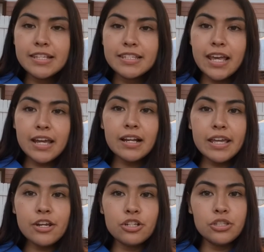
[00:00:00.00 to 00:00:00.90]

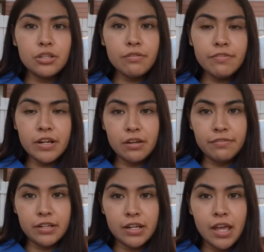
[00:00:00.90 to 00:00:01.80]
Secondly, your stove and
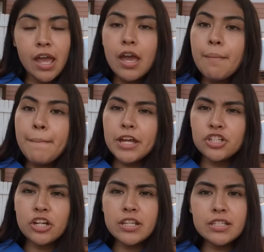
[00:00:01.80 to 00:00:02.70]
oven. Make
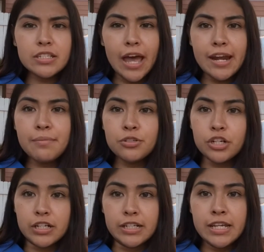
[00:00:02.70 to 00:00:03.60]
sure these items are
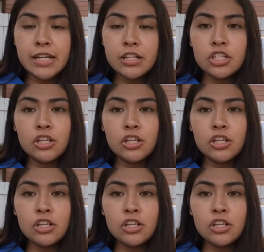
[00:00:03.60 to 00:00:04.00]
clean.